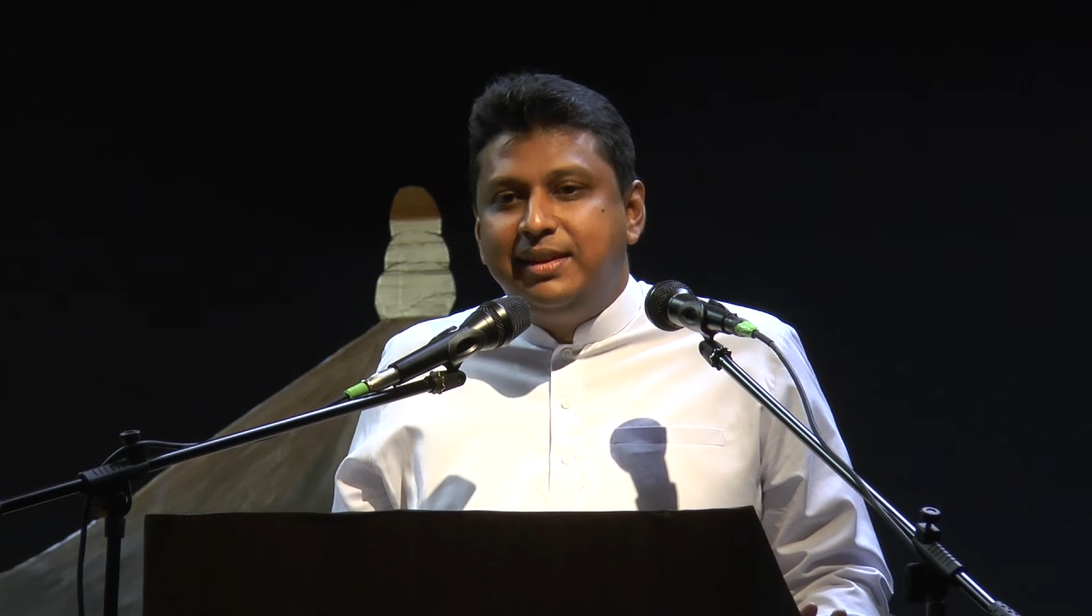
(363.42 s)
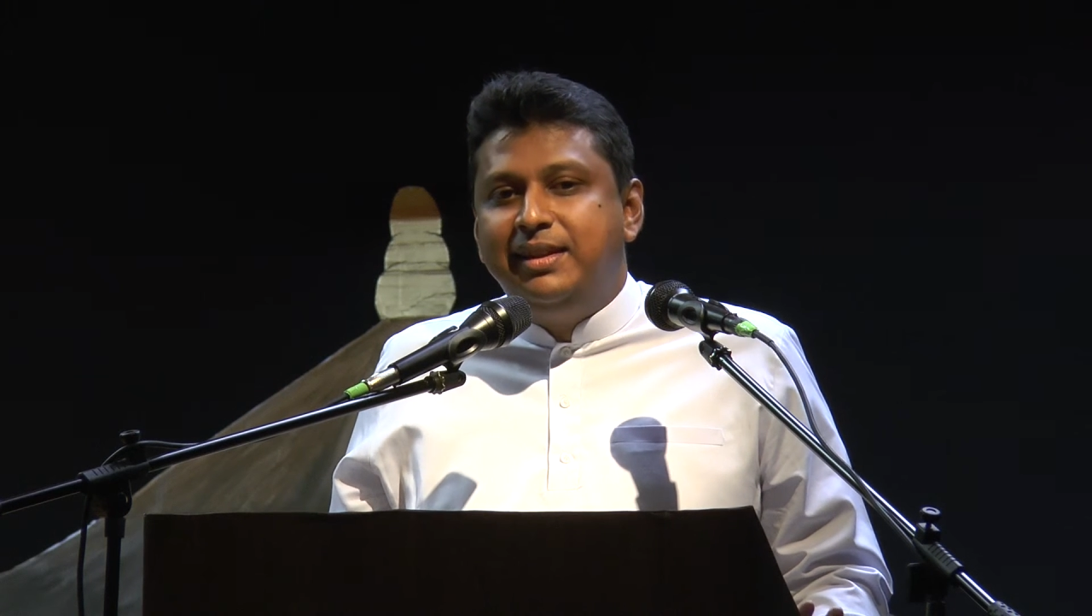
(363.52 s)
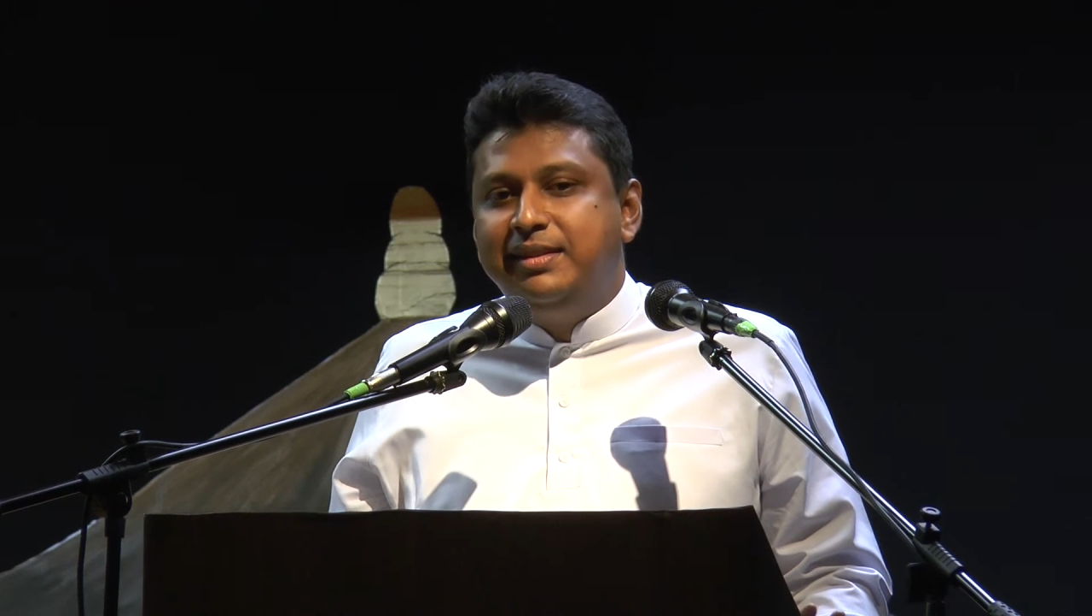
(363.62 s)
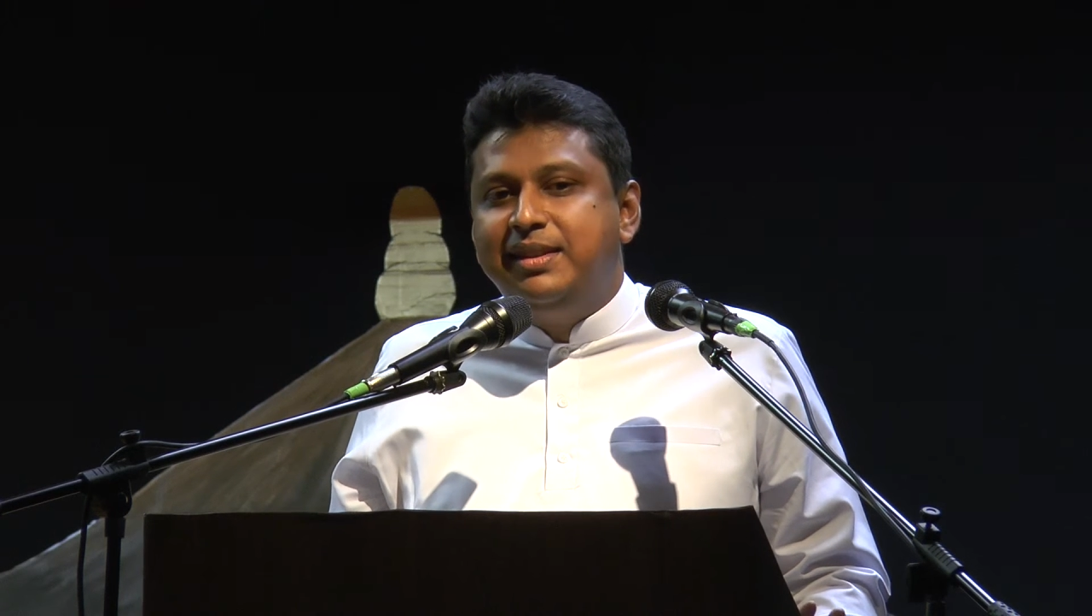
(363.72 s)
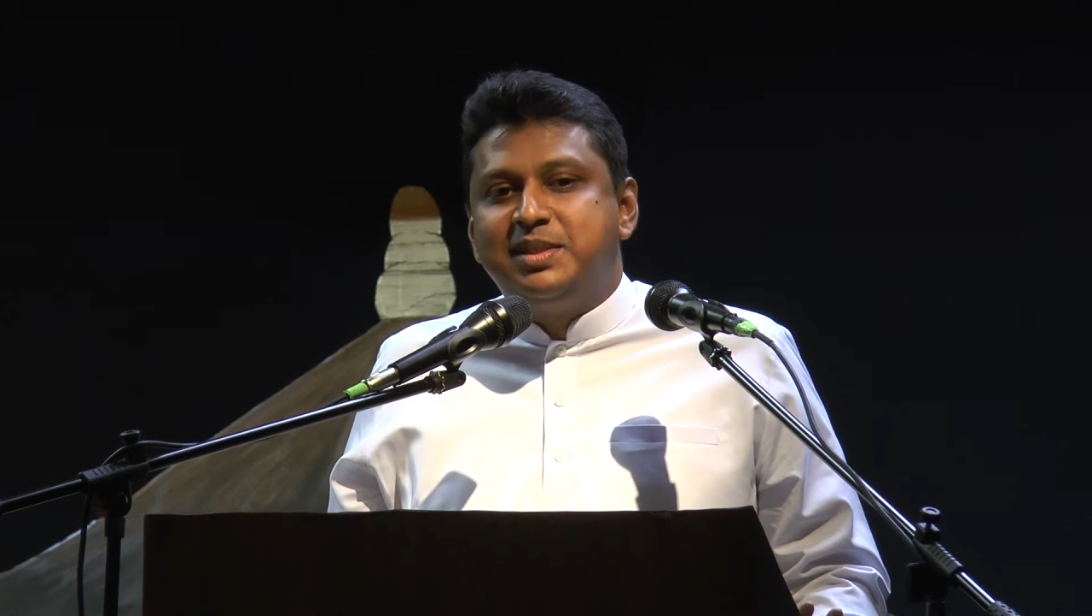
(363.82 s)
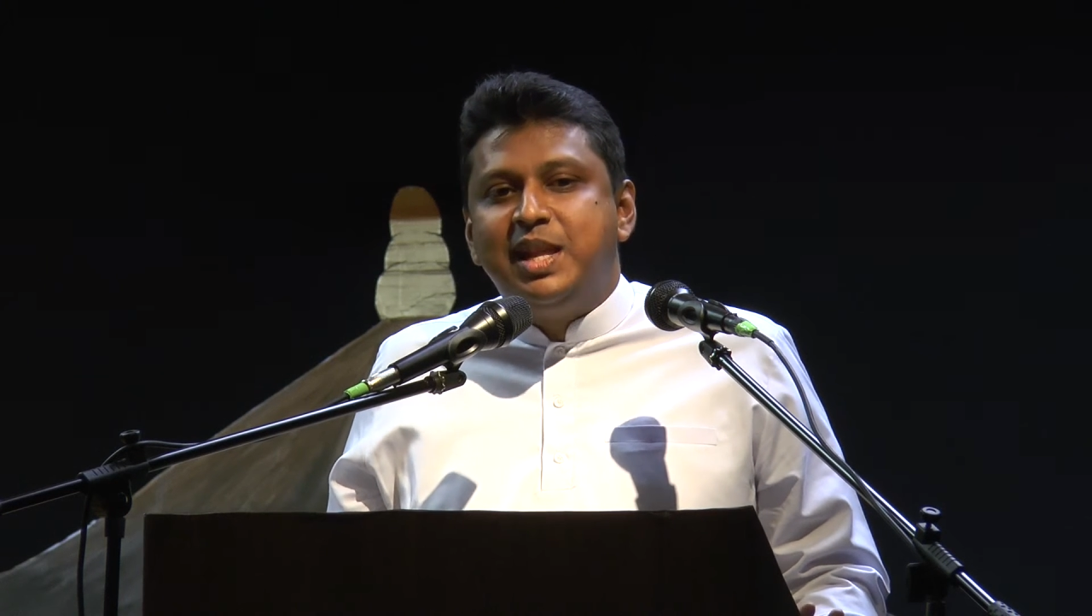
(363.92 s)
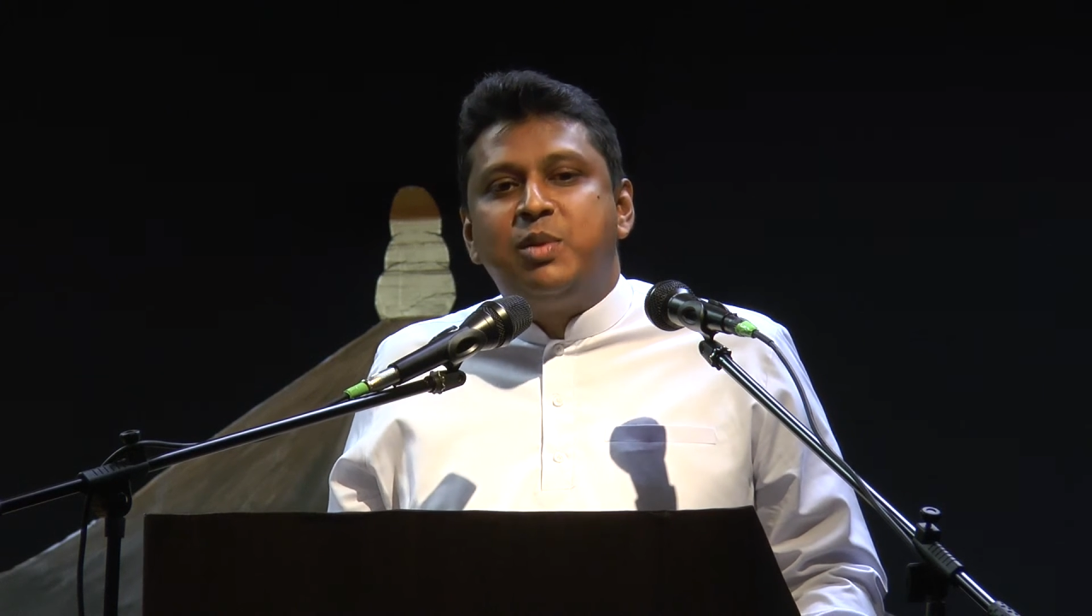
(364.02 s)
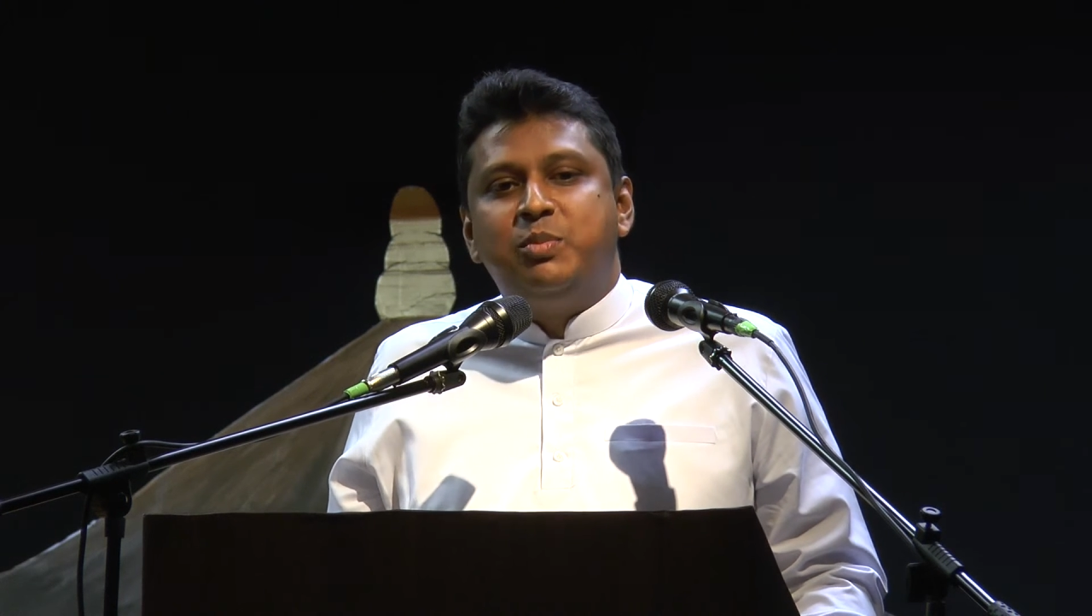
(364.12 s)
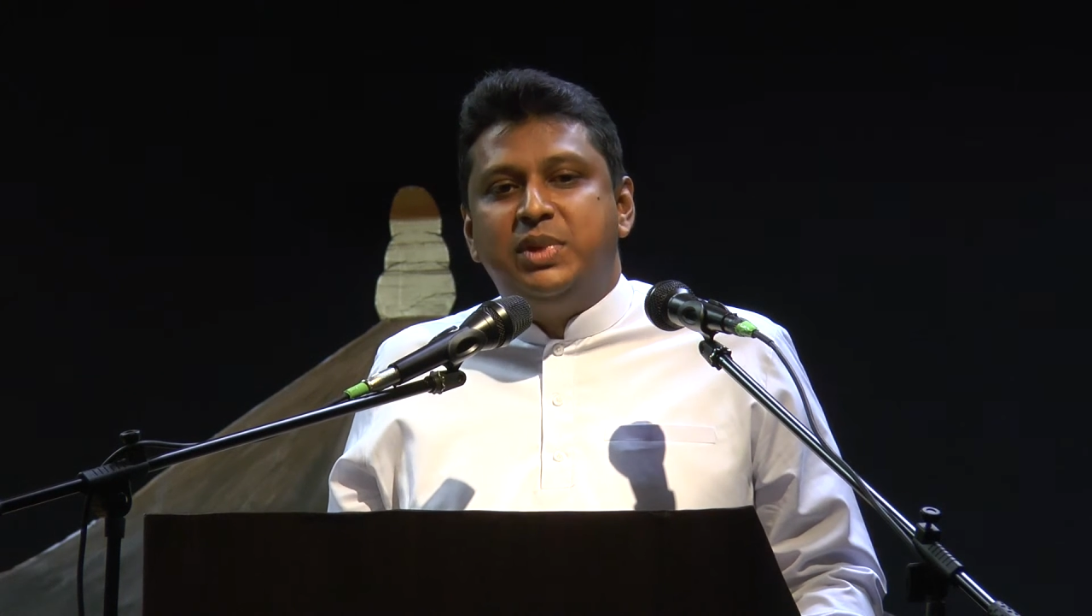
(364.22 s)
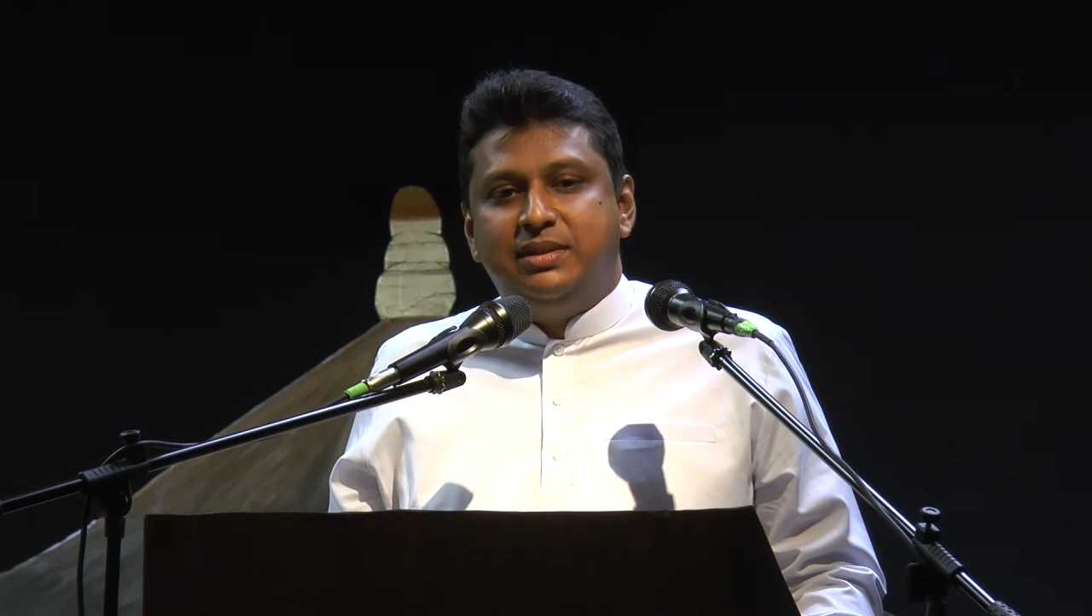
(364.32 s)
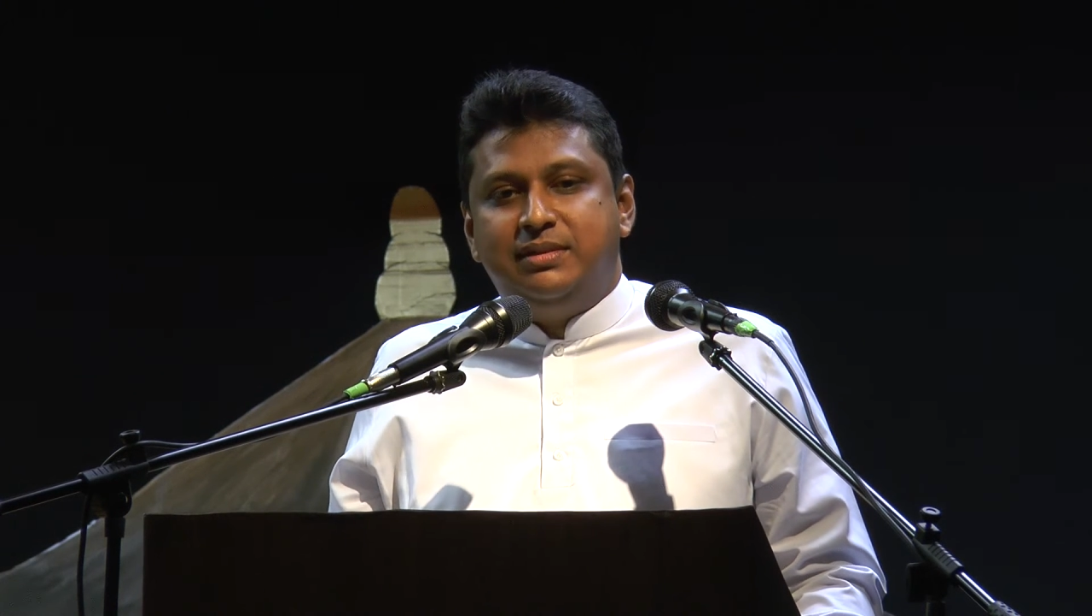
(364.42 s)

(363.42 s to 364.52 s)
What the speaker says: in this Dhamma.